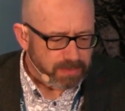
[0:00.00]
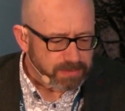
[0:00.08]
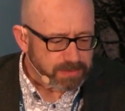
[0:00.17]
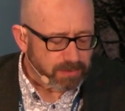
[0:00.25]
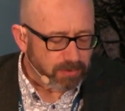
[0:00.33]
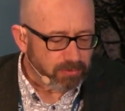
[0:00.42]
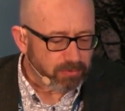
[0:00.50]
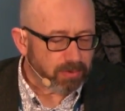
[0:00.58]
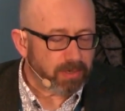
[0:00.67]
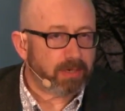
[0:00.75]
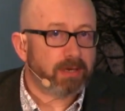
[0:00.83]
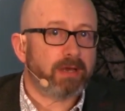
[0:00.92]
so,
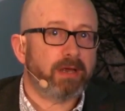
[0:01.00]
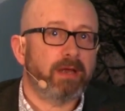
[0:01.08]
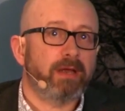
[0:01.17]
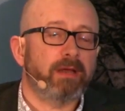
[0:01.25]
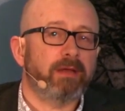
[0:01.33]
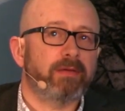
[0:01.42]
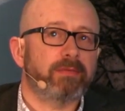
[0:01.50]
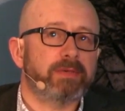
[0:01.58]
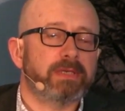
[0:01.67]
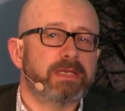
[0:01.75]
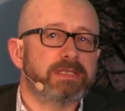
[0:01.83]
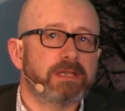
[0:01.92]
uh,
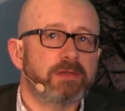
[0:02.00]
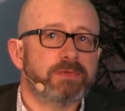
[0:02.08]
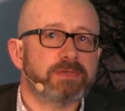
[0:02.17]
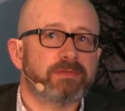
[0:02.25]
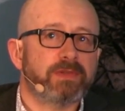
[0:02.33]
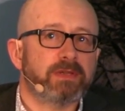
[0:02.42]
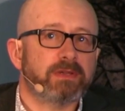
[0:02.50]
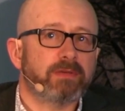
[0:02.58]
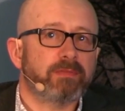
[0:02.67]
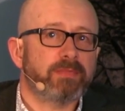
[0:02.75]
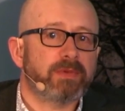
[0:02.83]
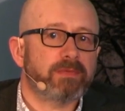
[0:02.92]
in terms of
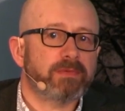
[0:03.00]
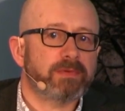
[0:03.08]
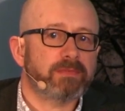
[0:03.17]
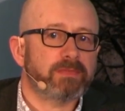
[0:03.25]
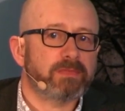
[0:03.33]
the, the, the